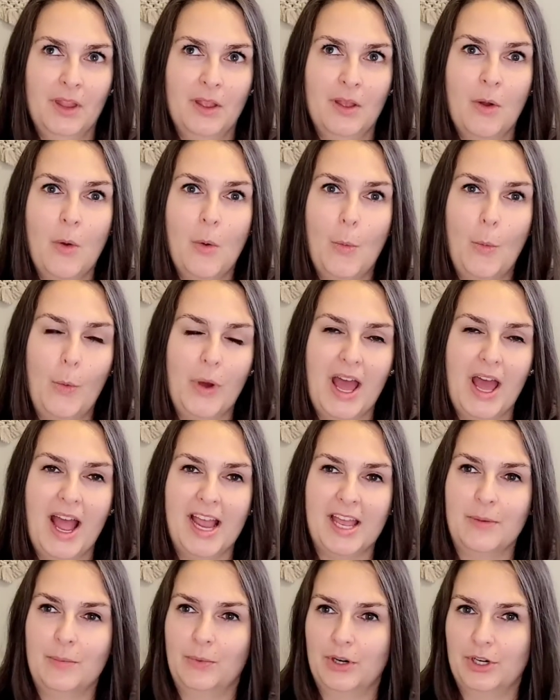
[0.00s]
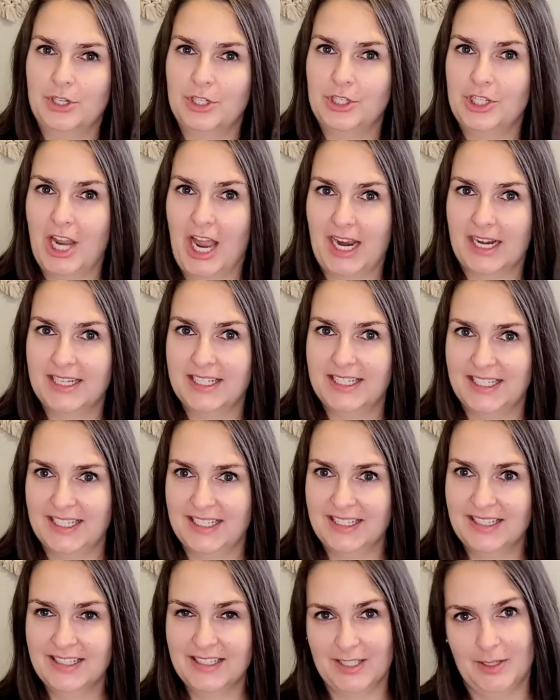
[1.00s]
what I had
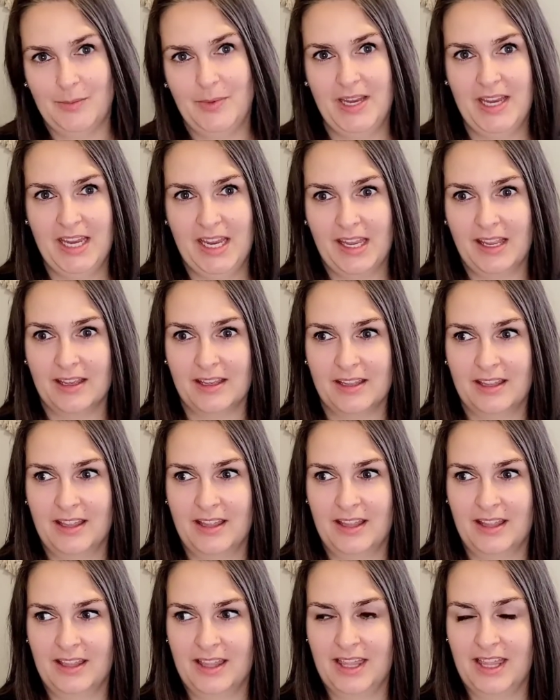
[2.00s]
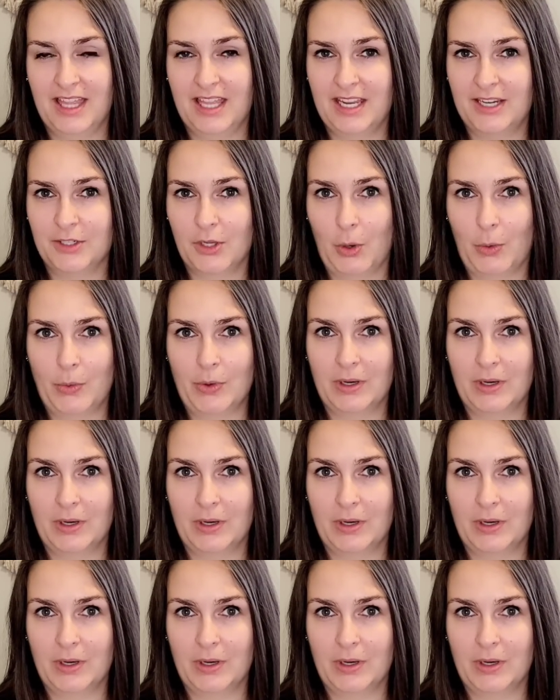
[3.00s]
projected to be the total